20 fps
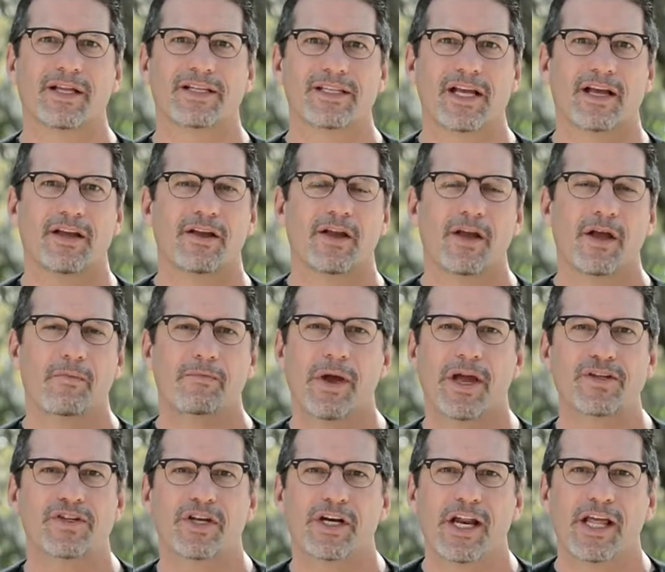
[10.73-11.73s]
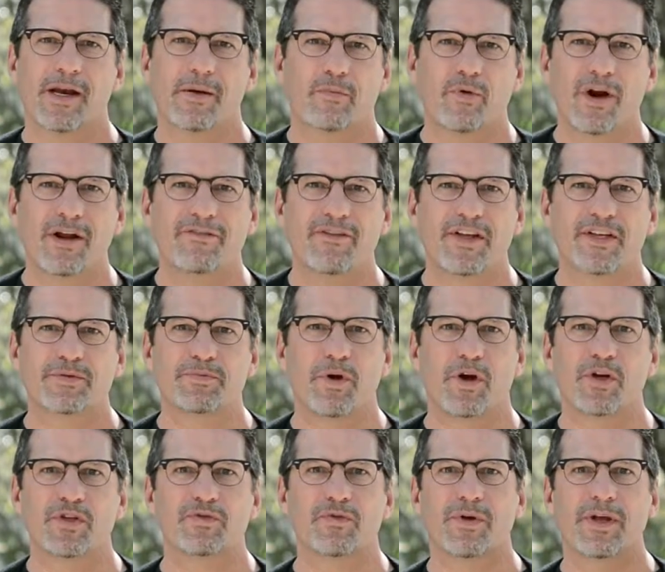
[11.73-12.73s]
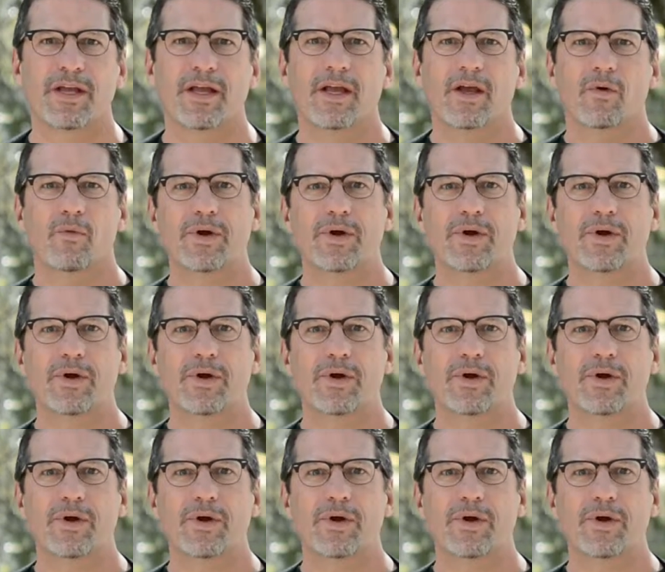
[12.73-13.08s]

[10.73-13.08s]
As I mentioned in a previous post, we